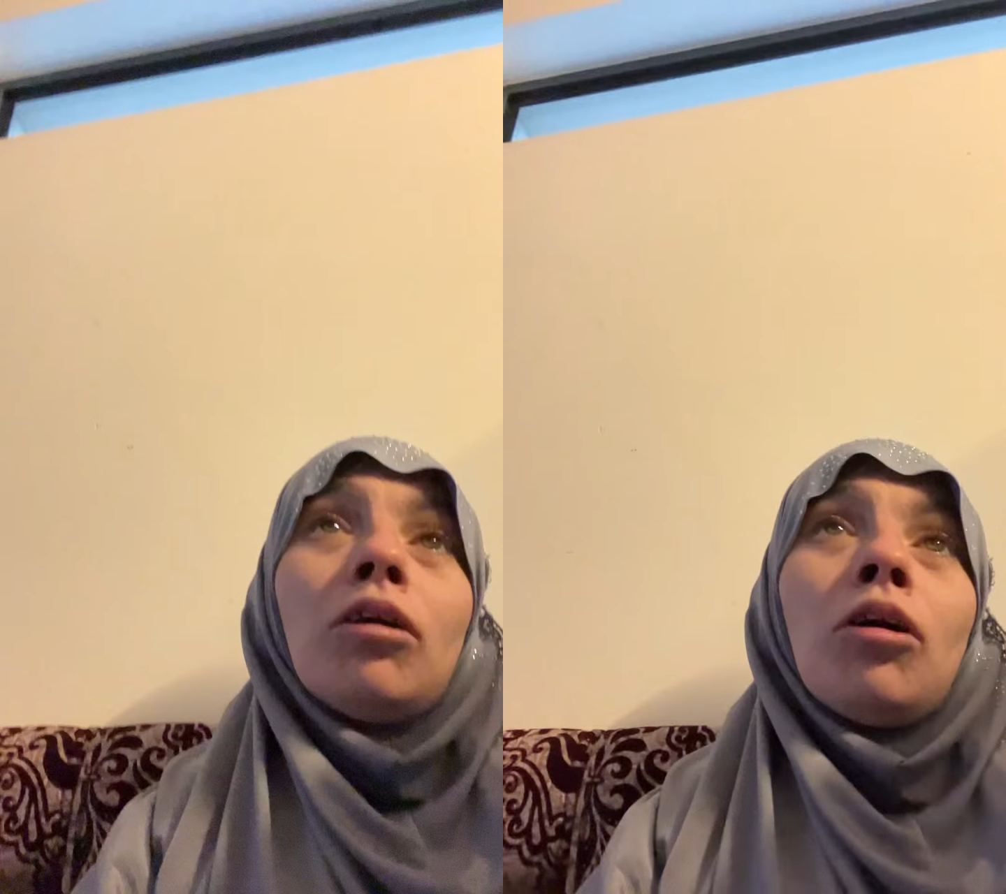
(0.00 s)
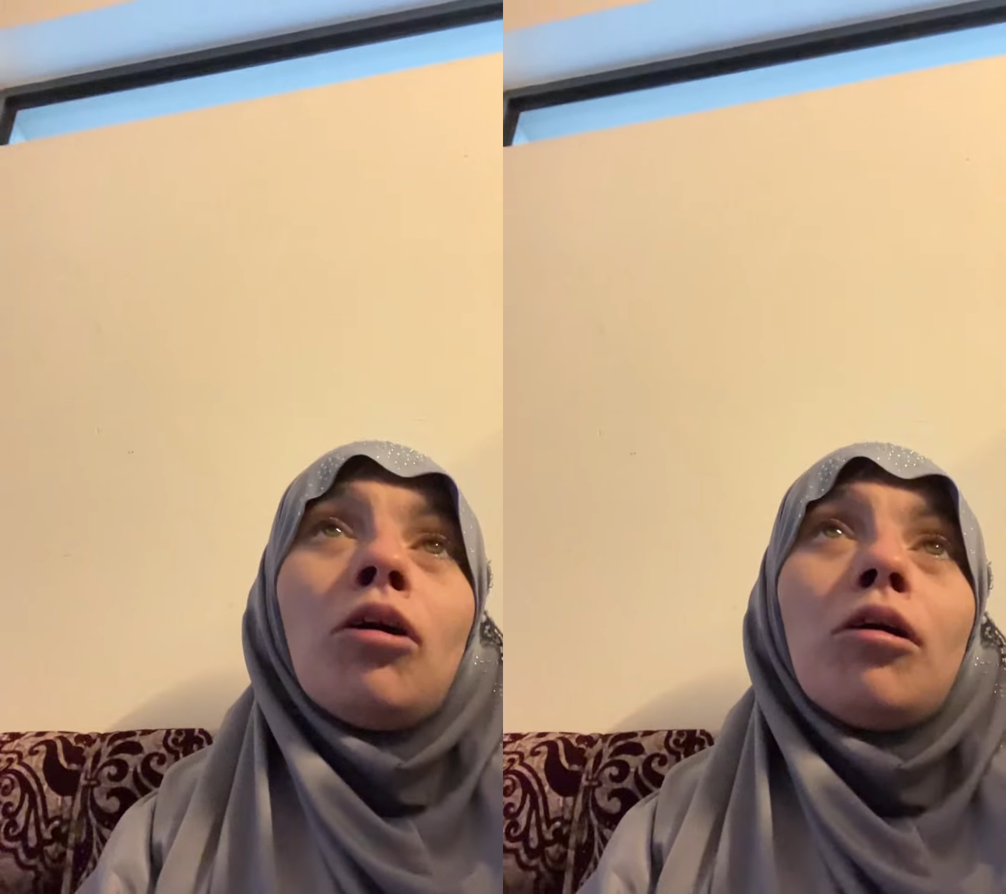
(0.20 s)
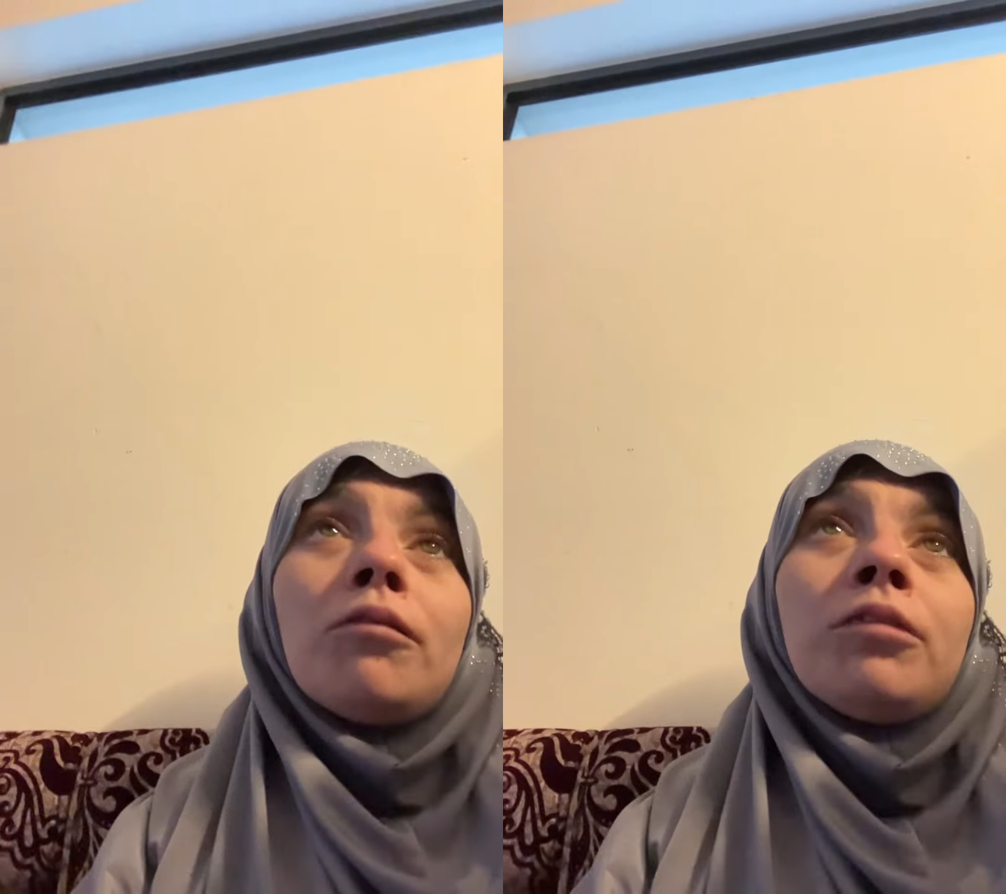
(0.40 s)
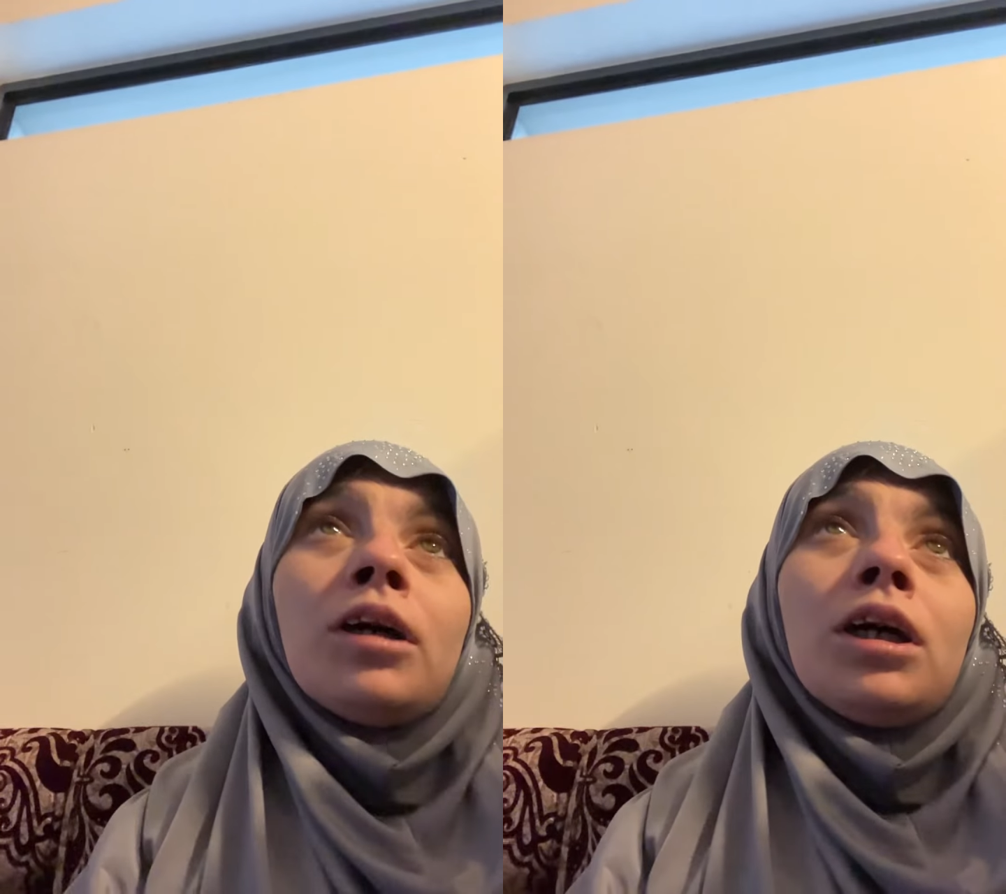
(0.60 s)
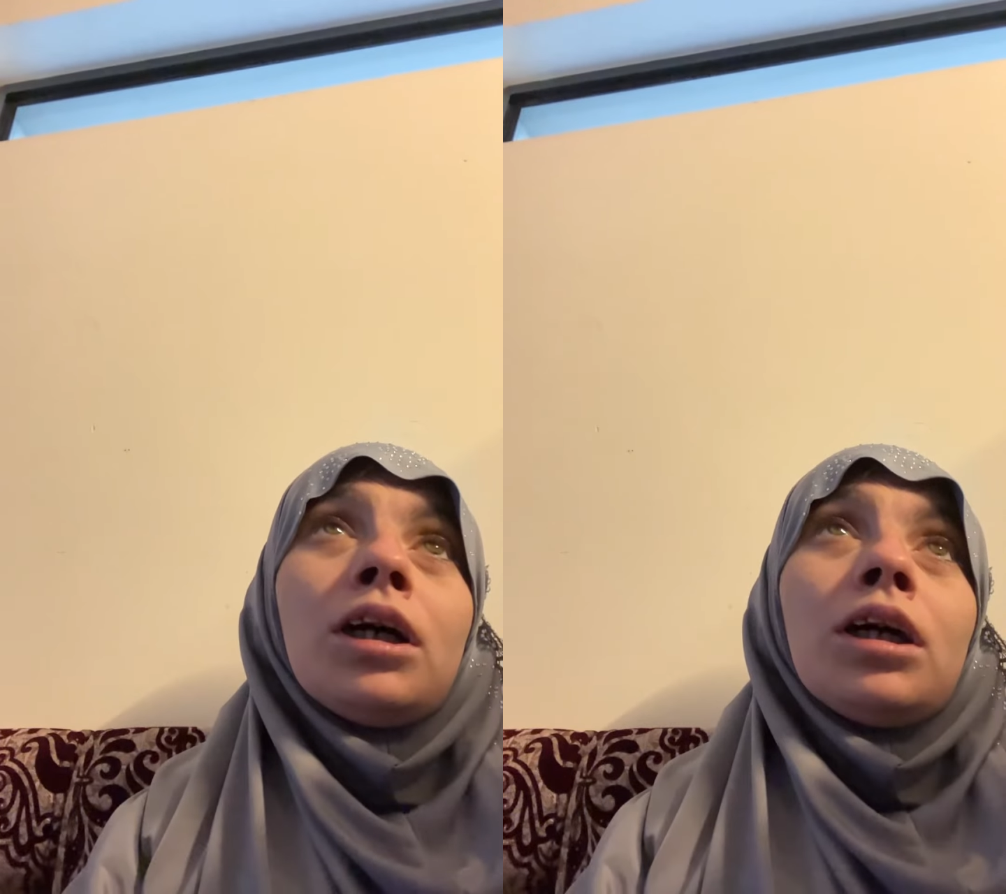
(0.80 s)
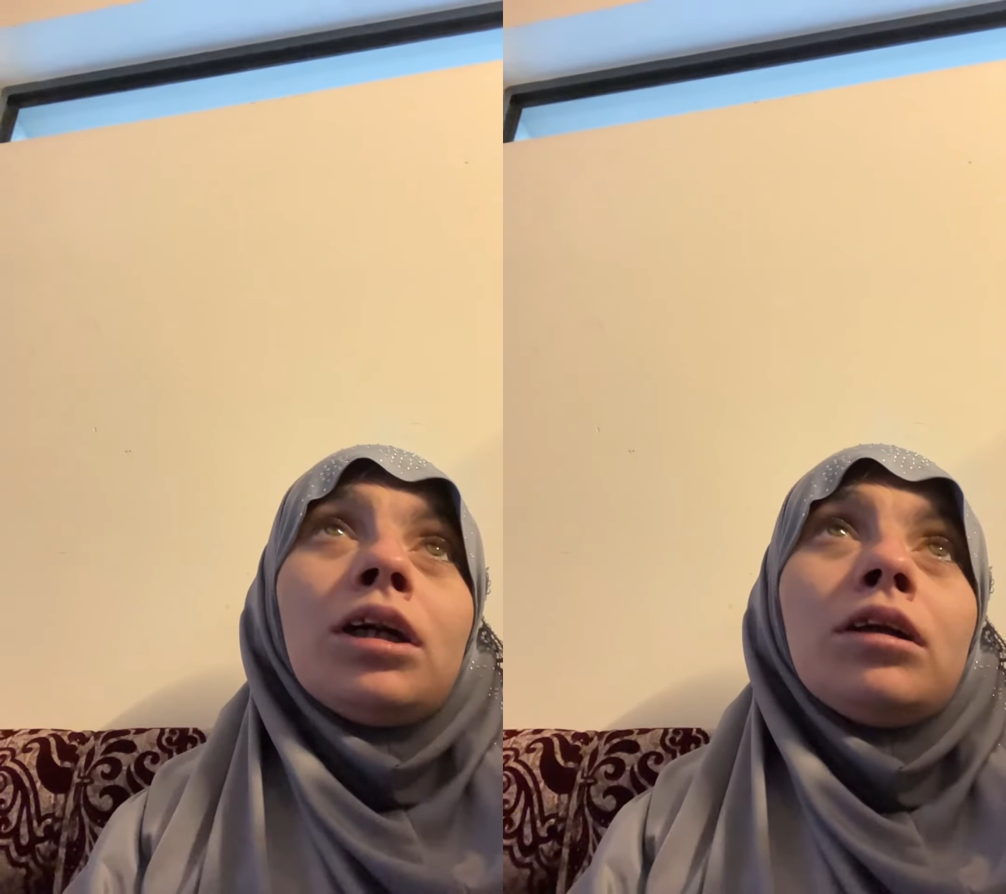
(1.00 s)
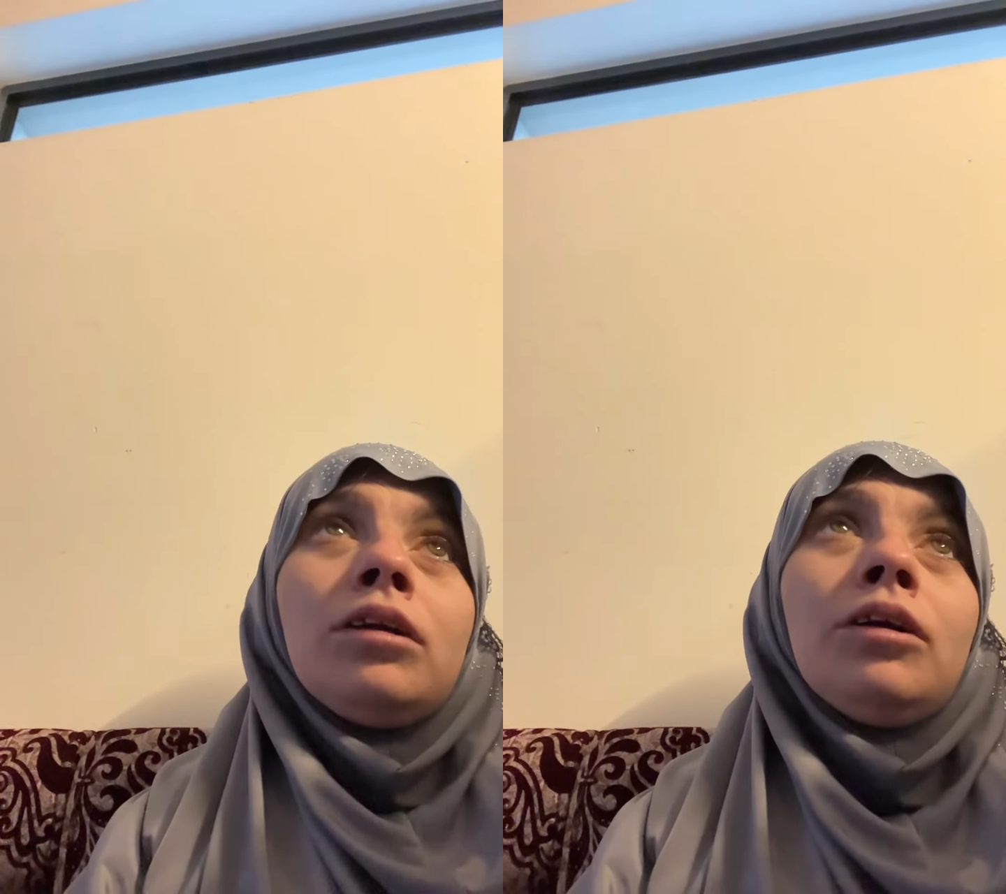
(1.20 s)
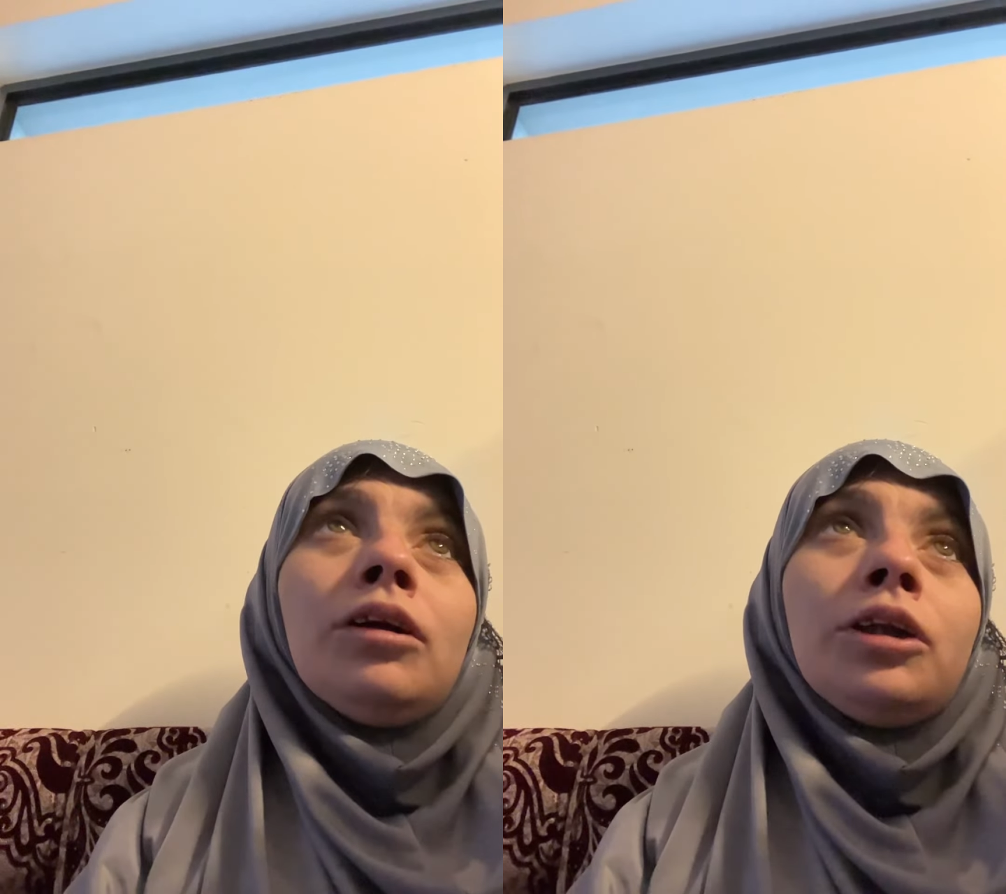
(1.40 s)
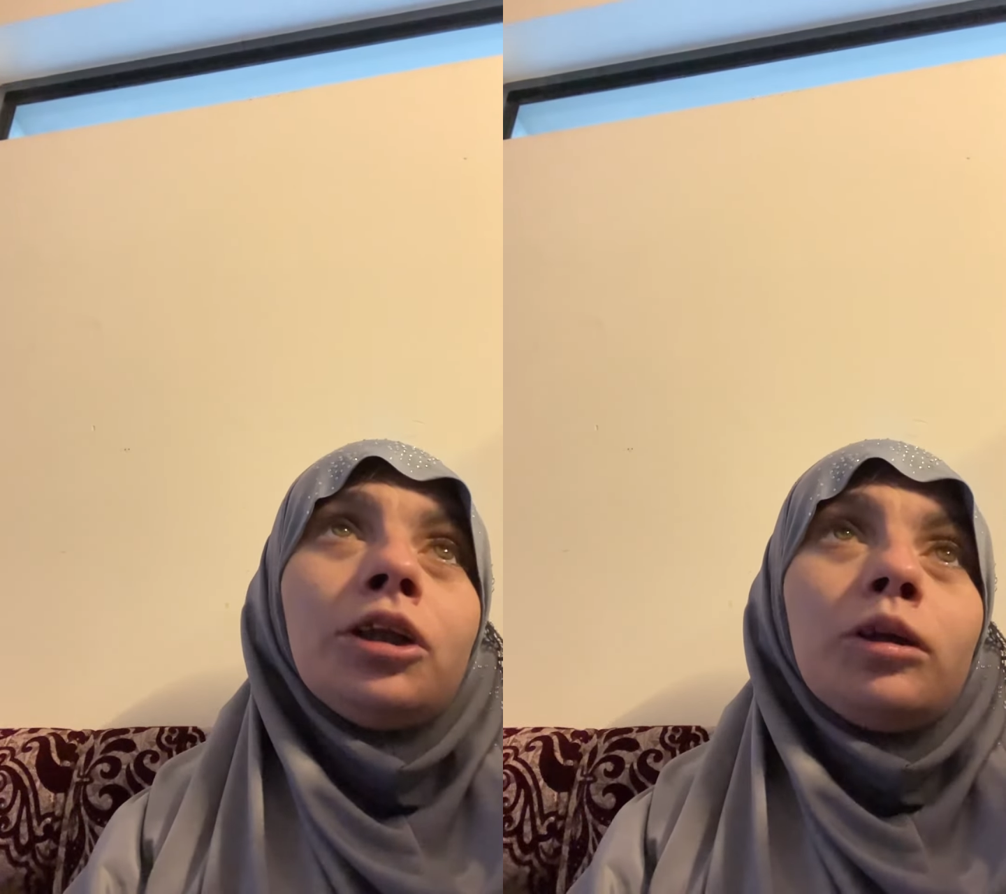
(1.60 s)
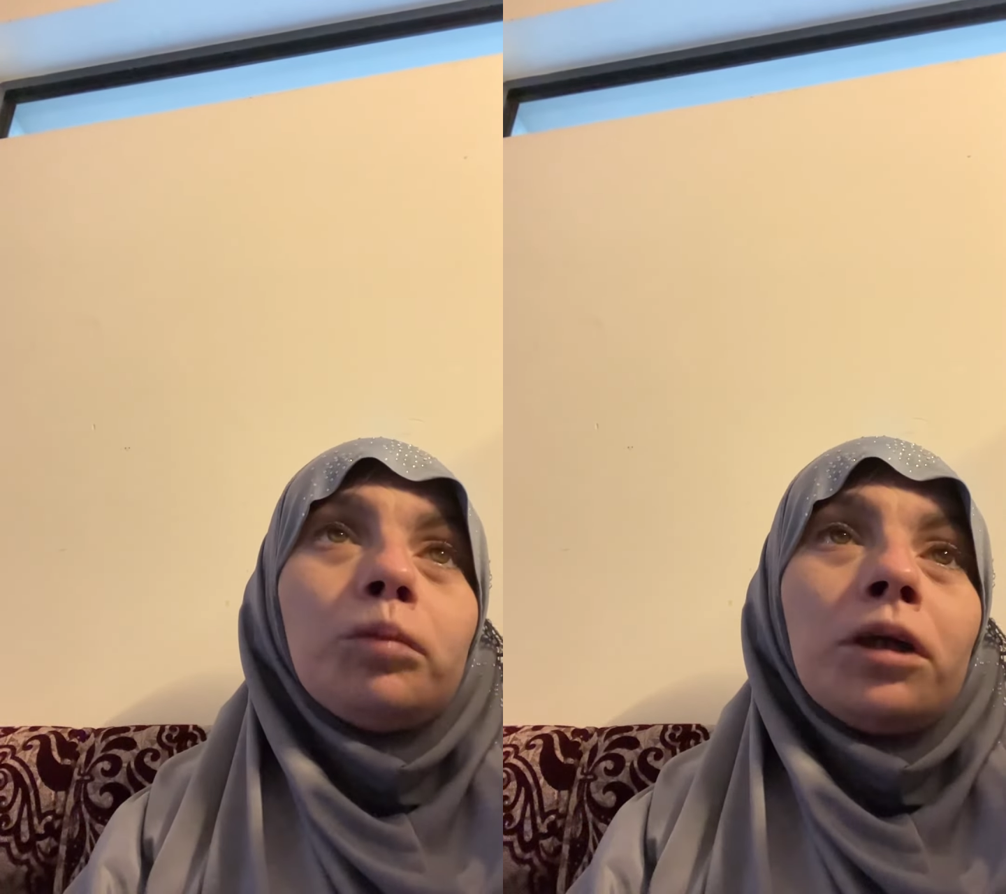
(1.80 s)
of YouTube.